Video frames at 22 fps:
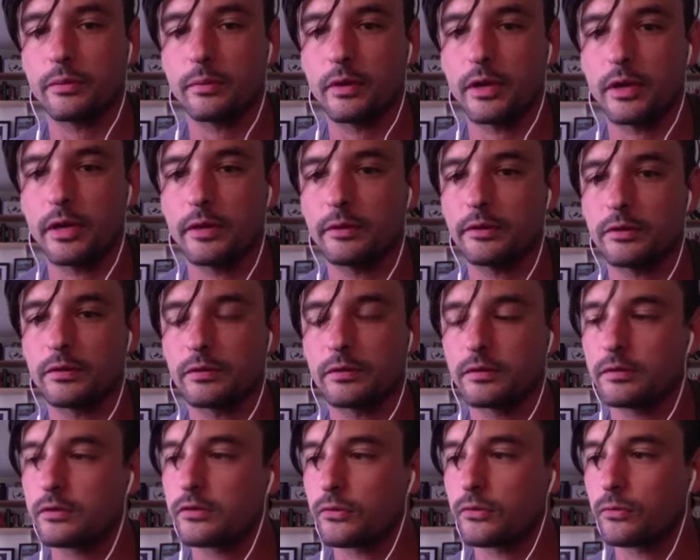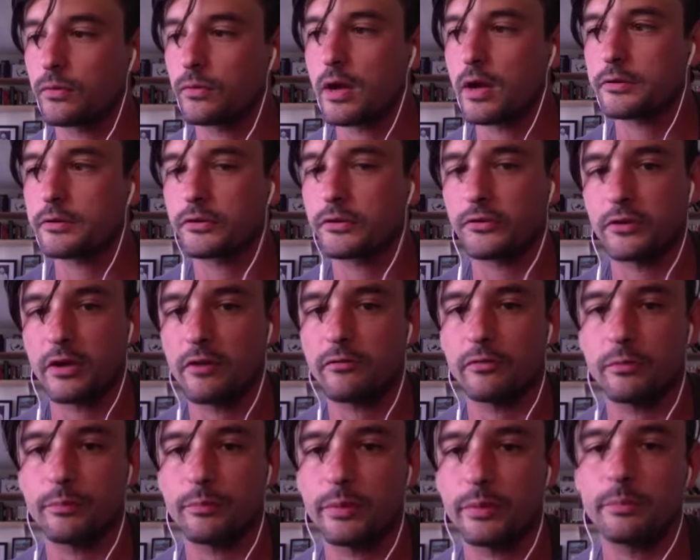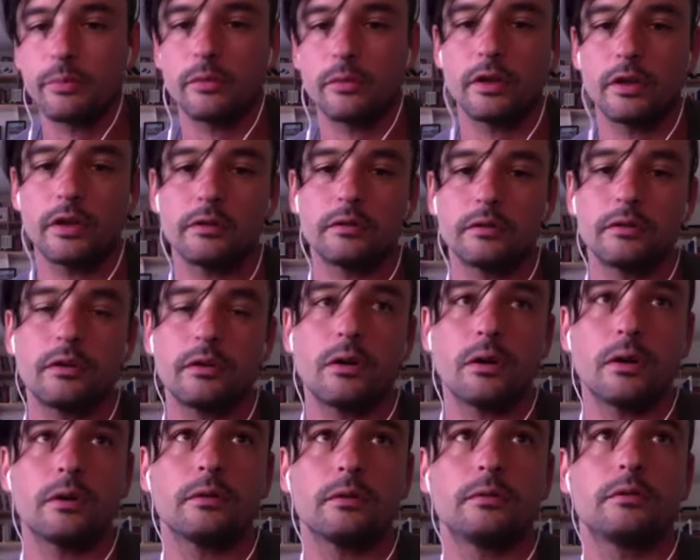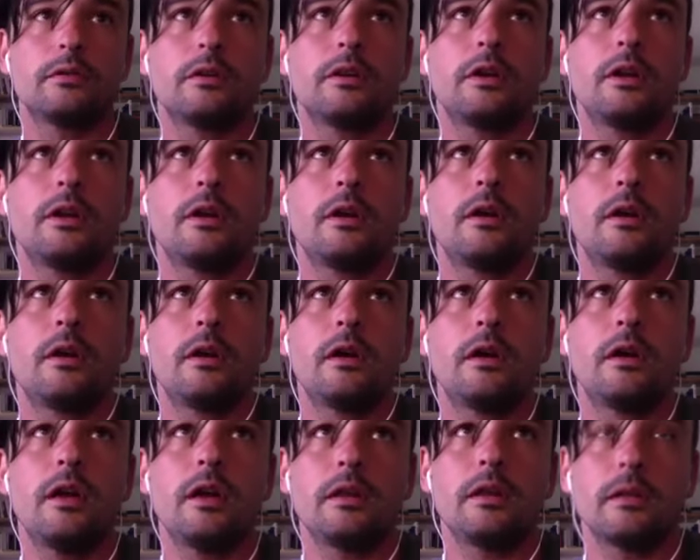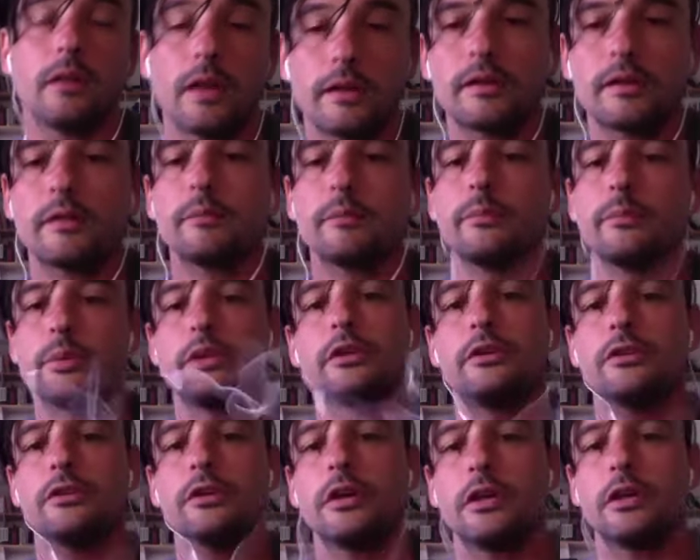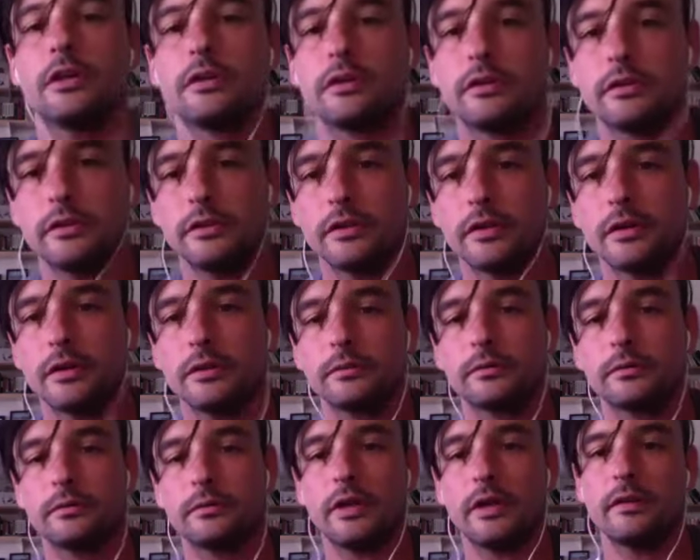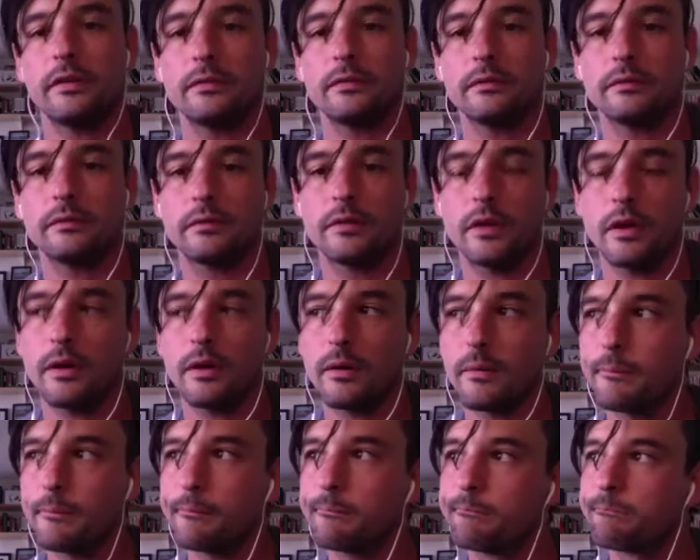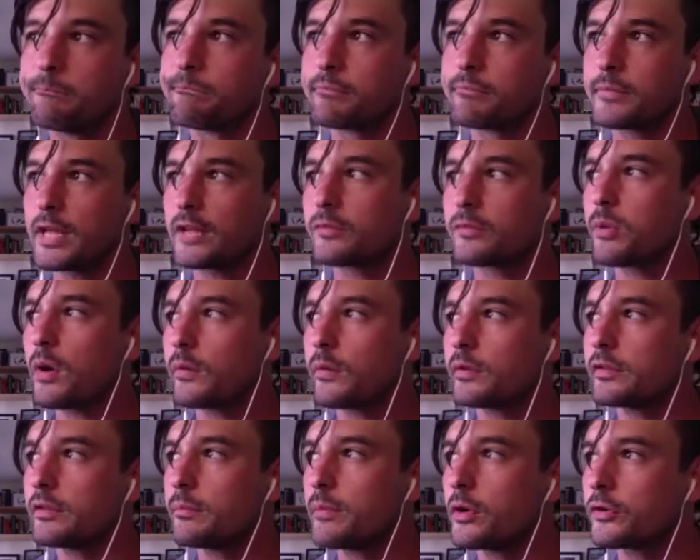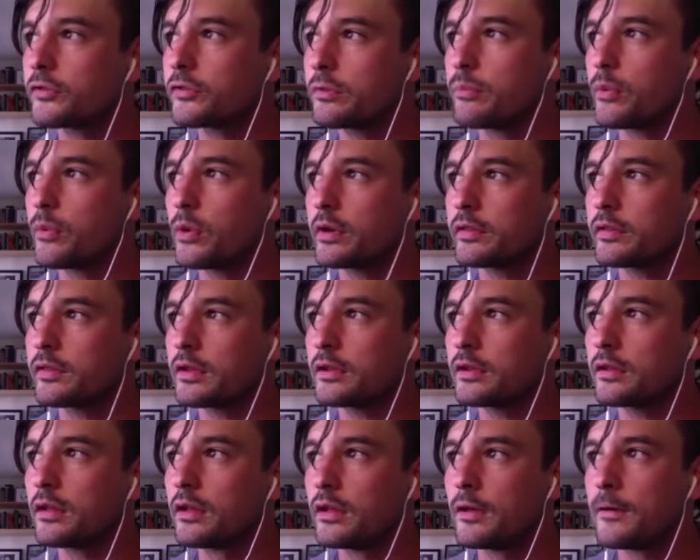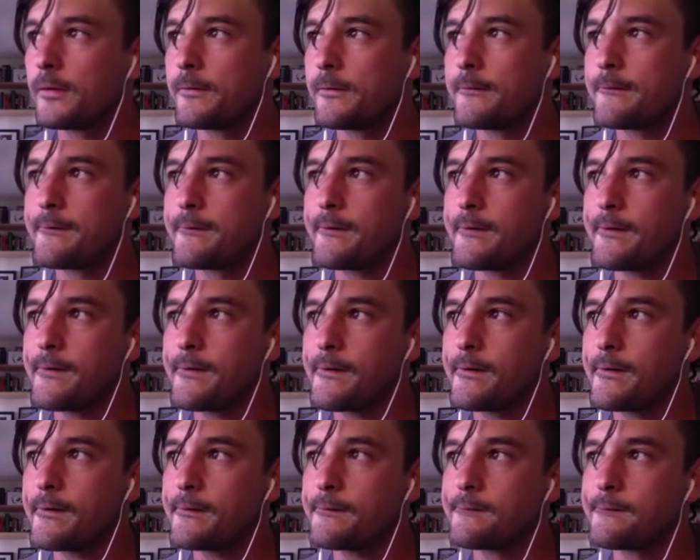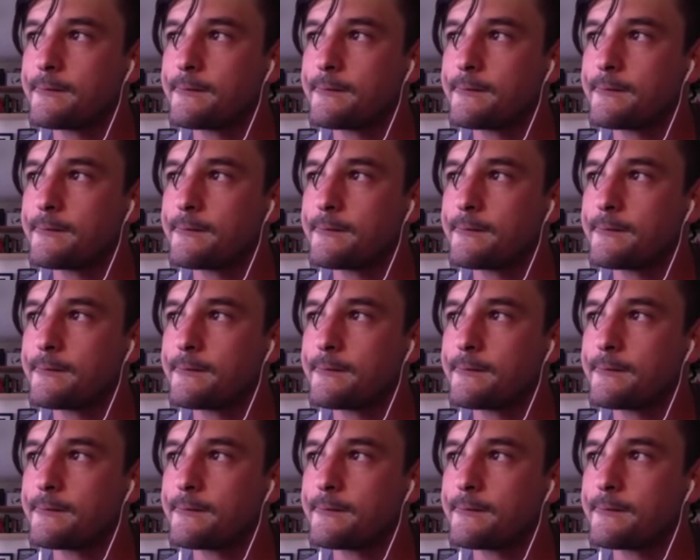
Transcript: and yeah. surround yourself with people that are and let them be good. You know, yeah. and um, that's probably the most important thing. Uh,